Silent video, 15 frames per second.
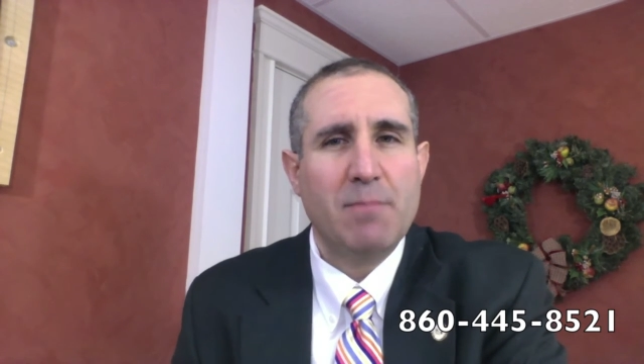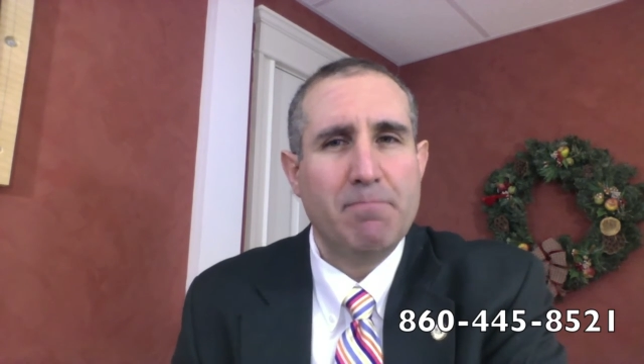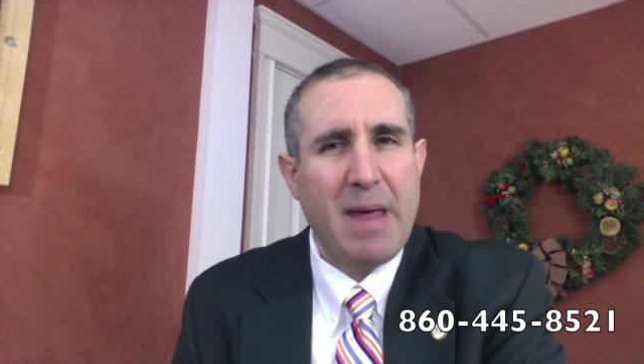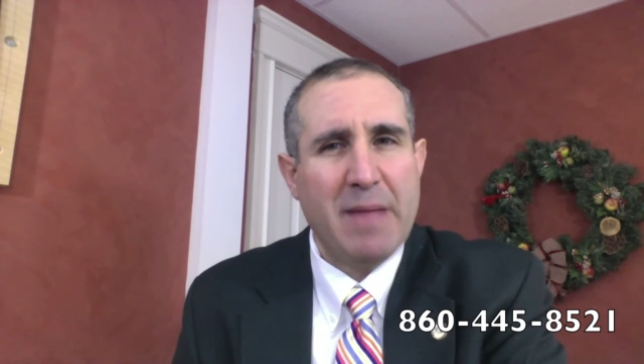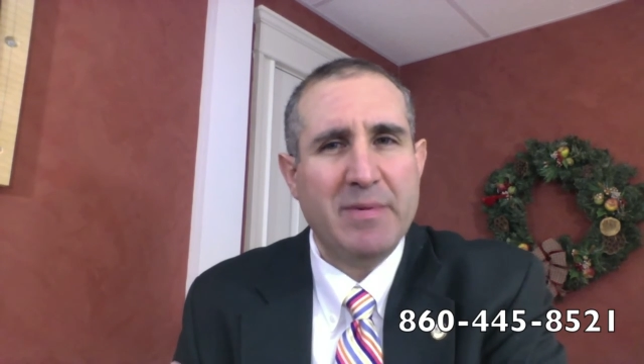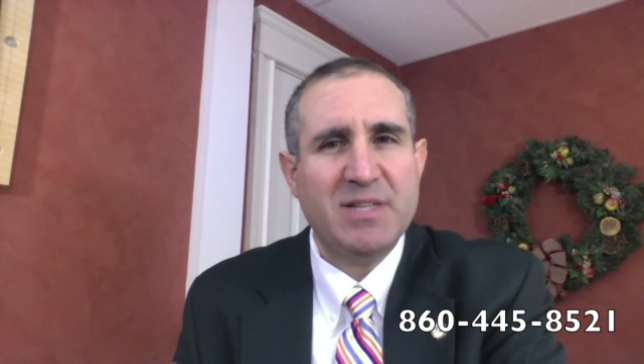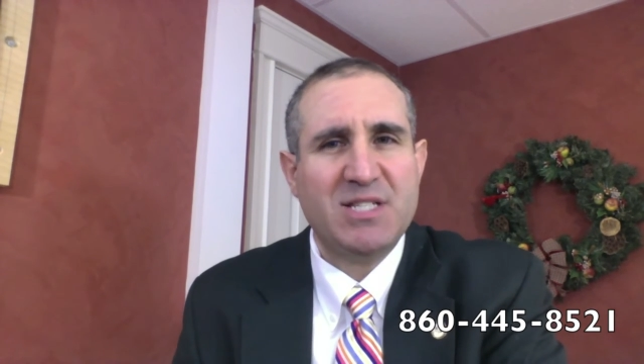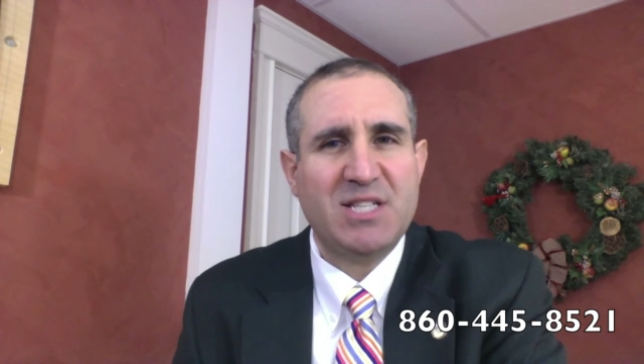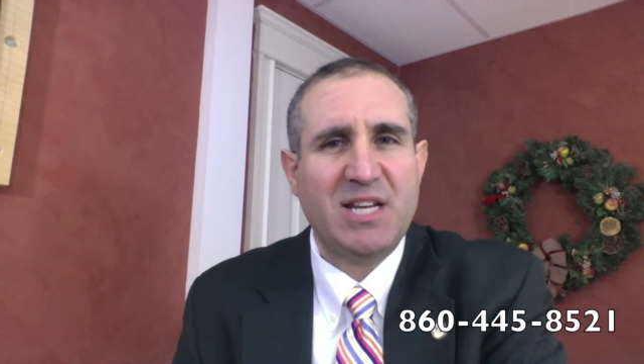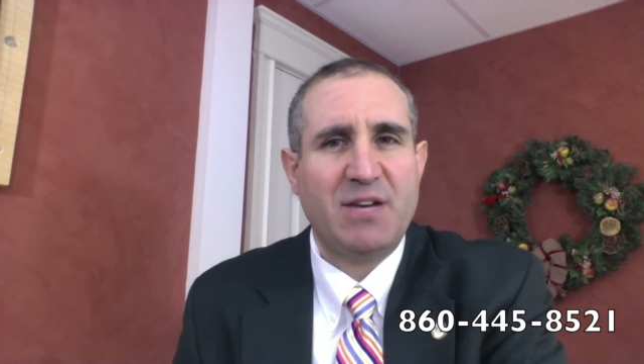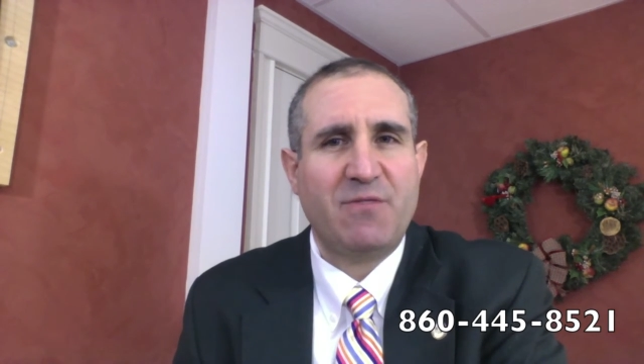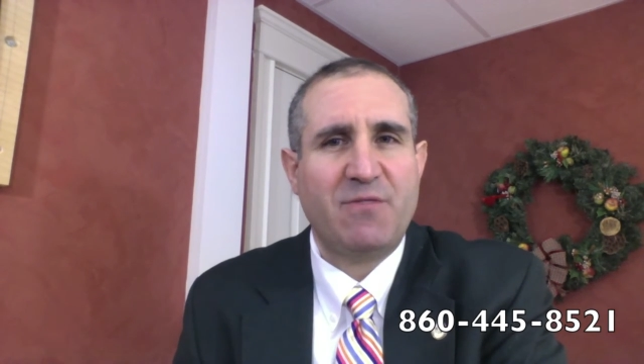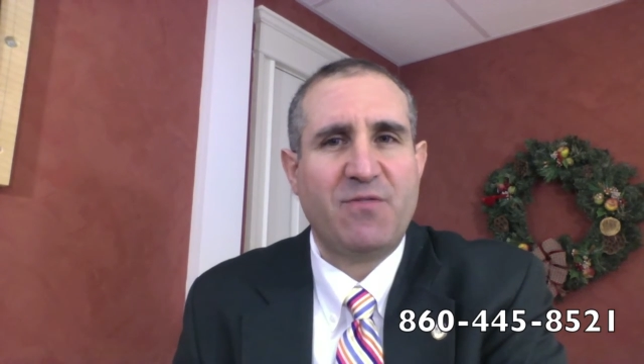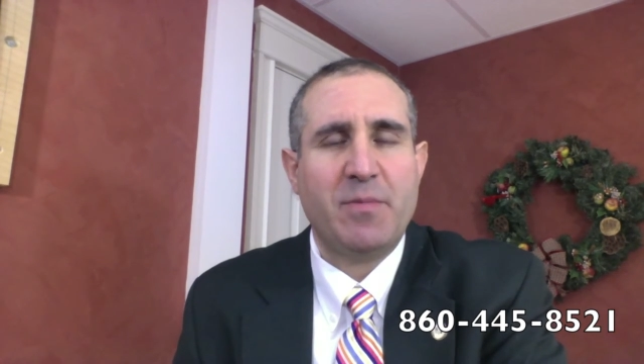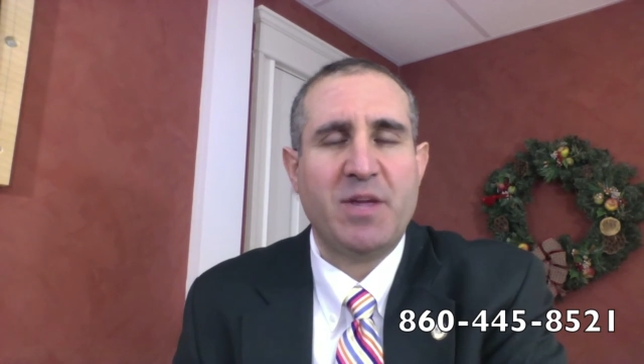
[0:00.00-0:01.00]
maybe see
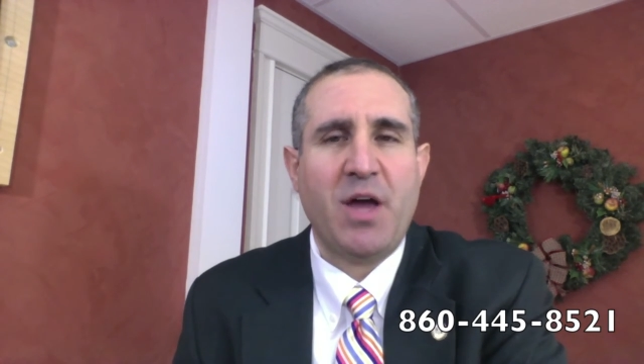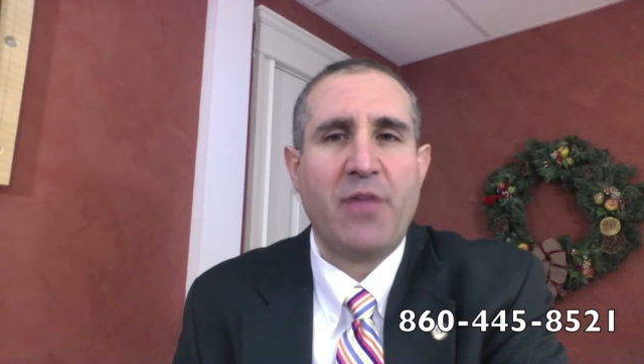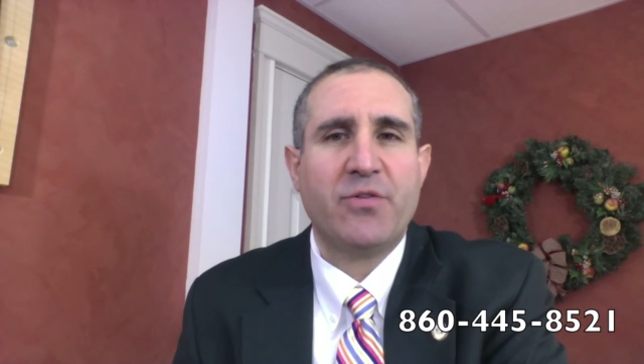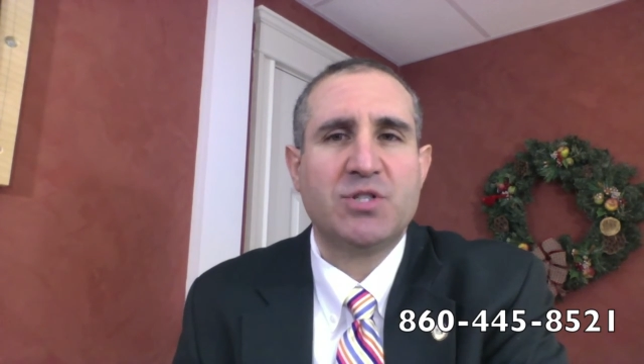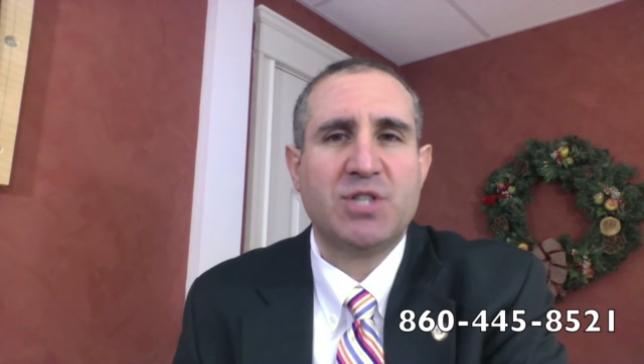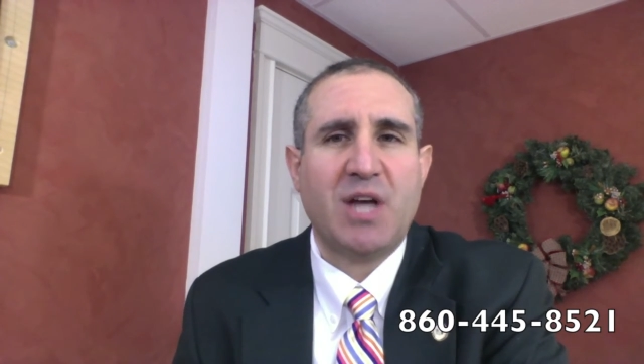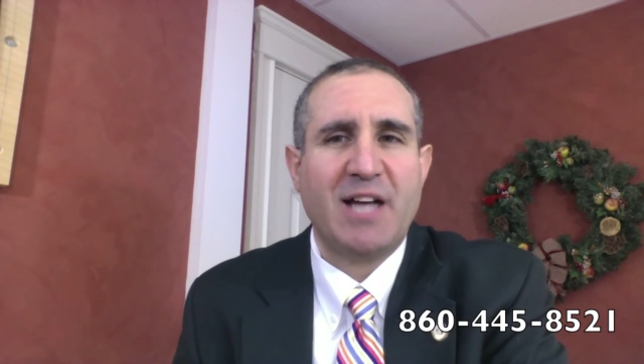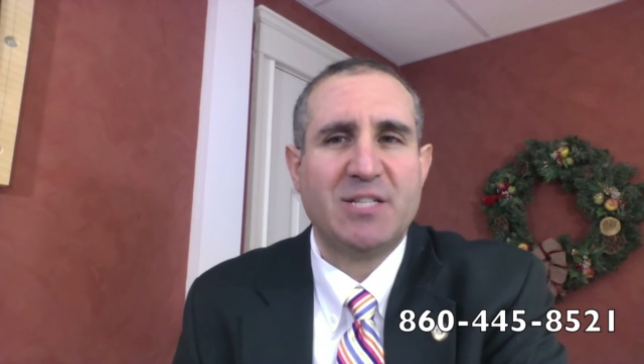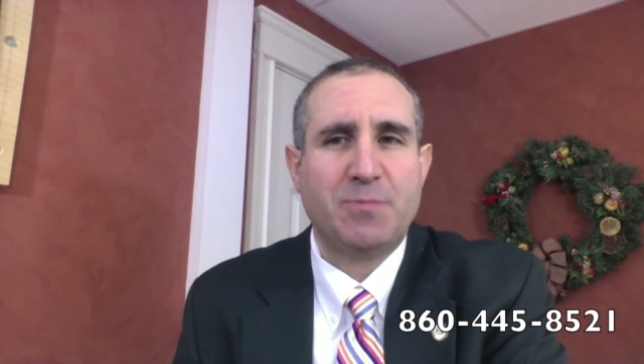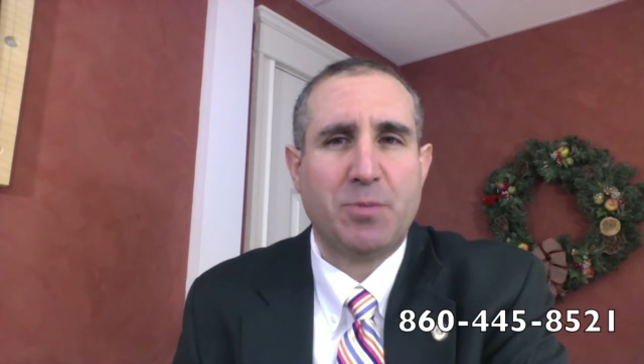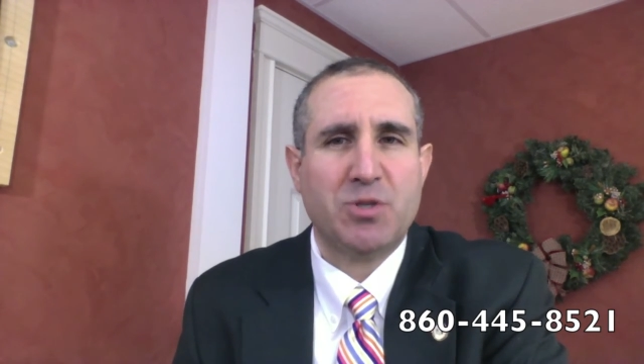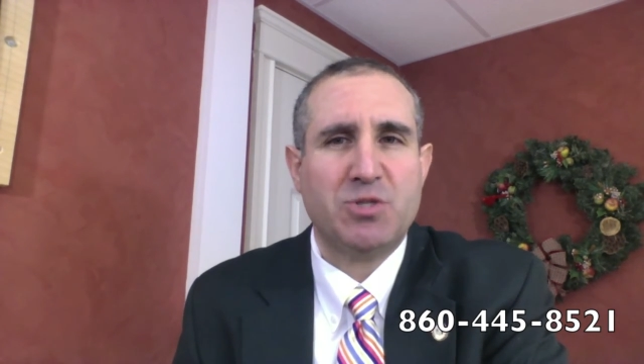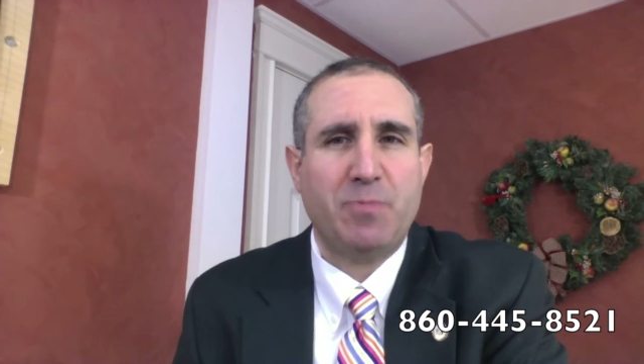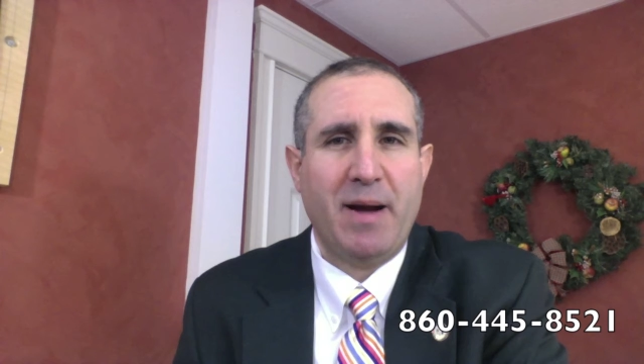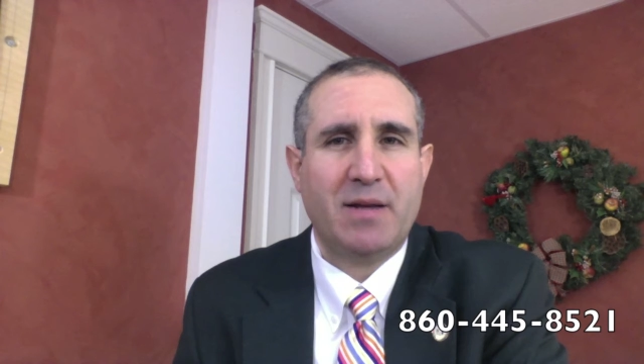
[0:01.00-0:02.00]
it from the other side's
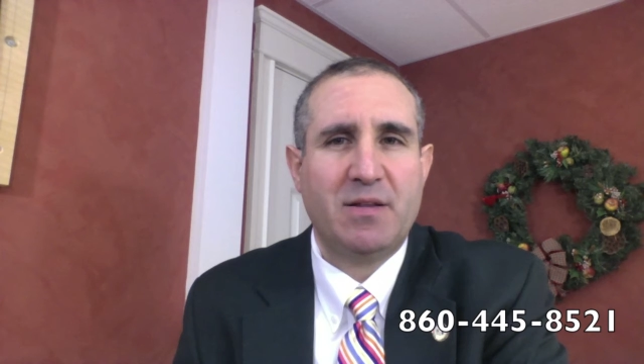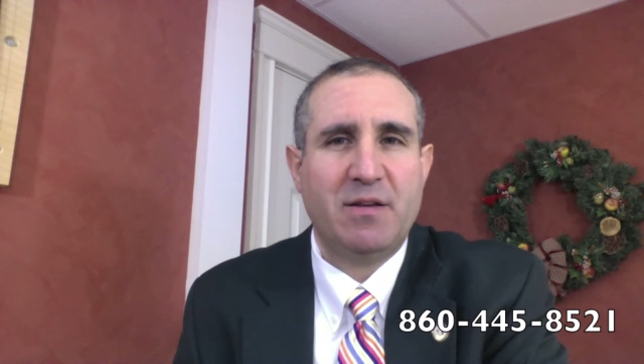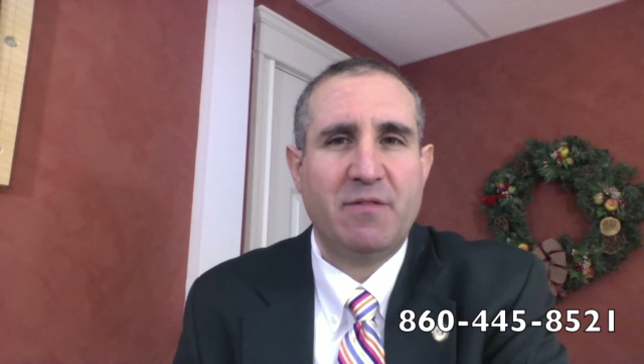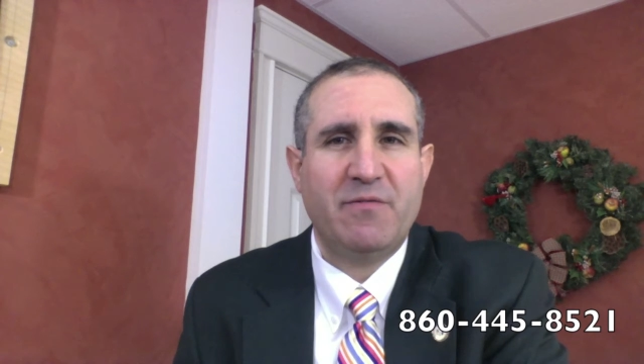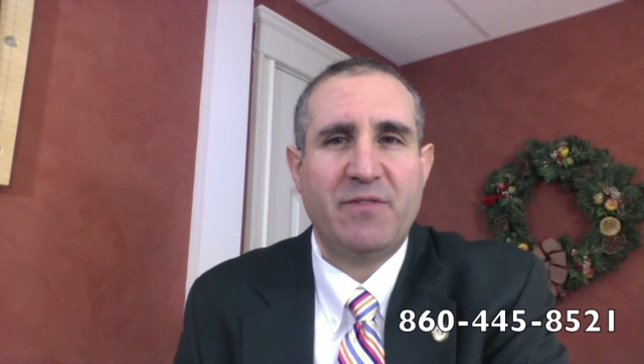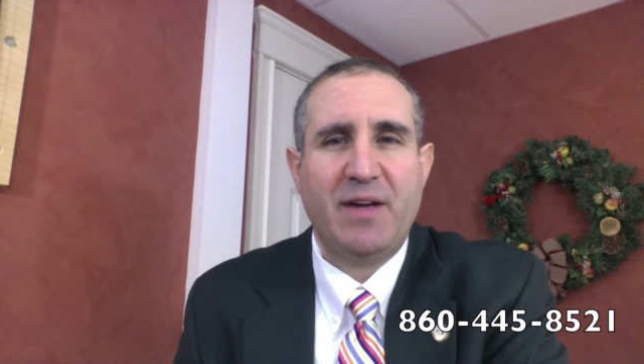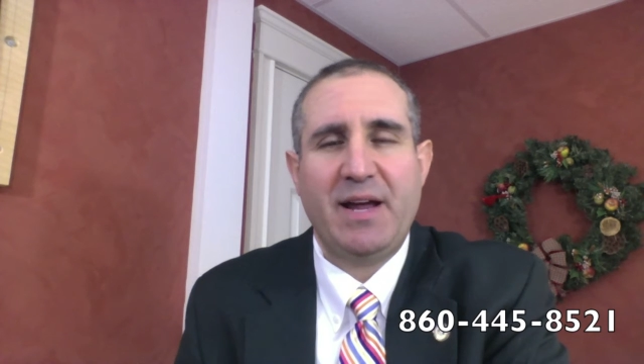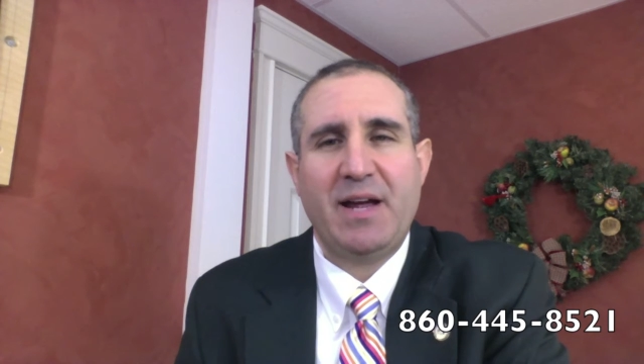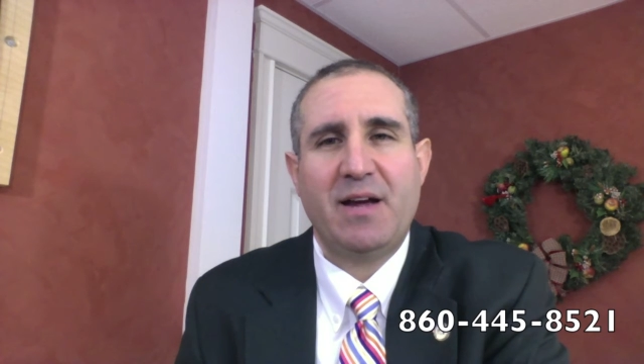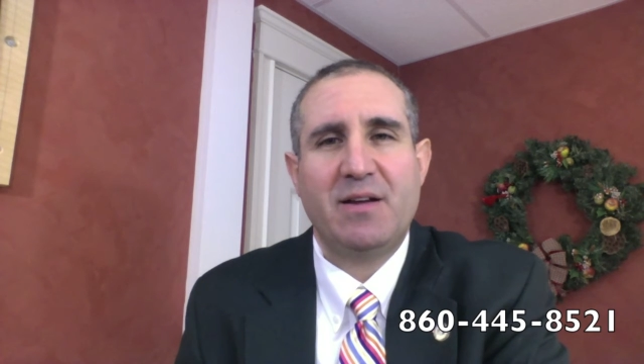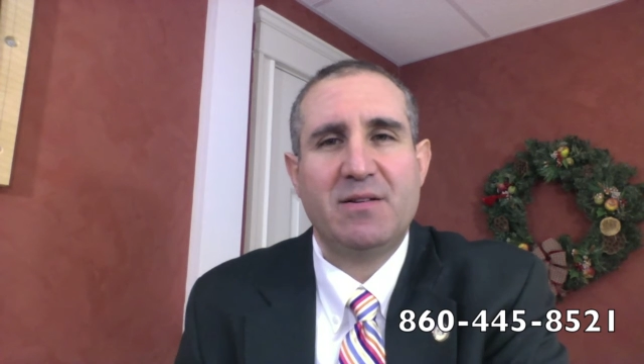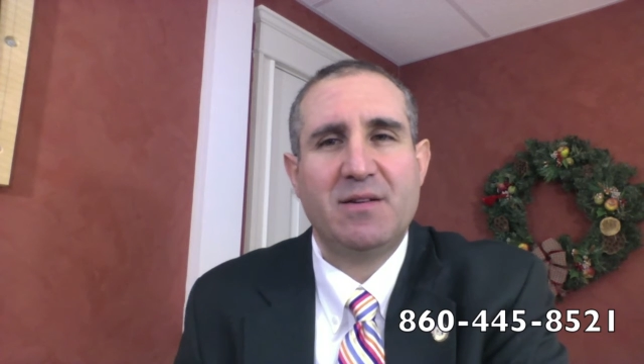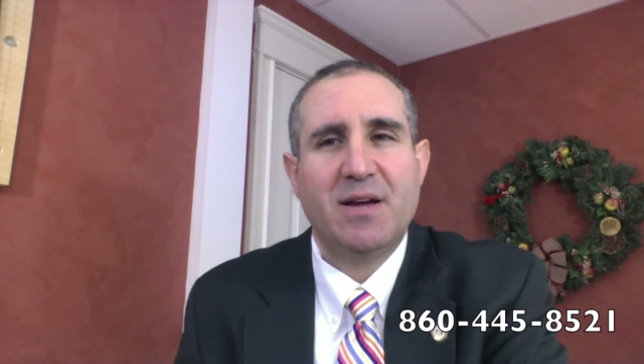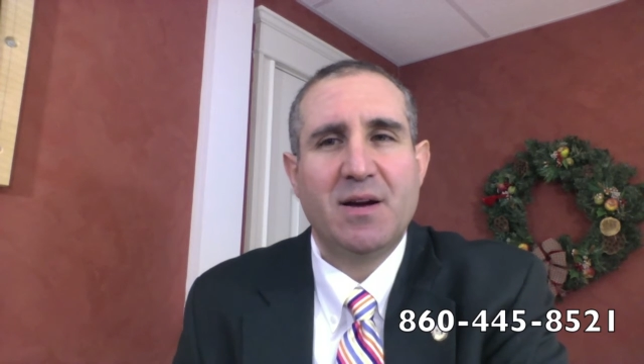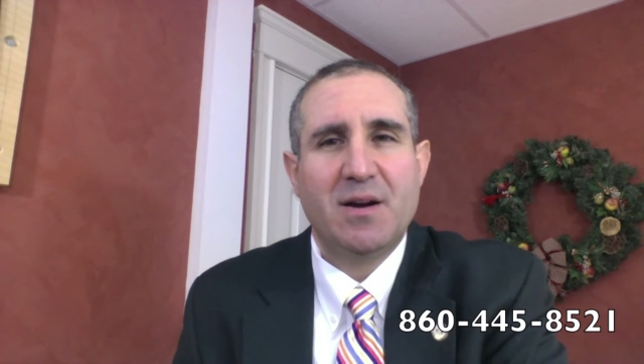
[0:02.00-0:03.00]
perspective
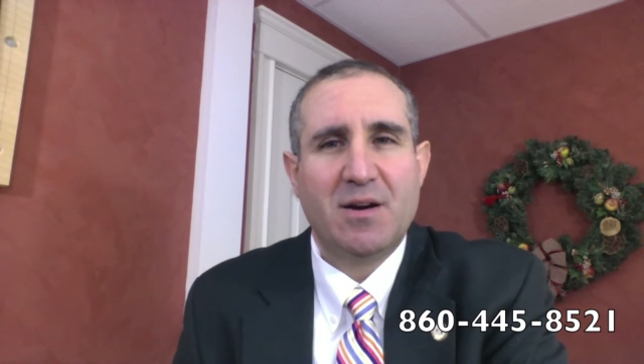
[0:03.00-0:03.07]
and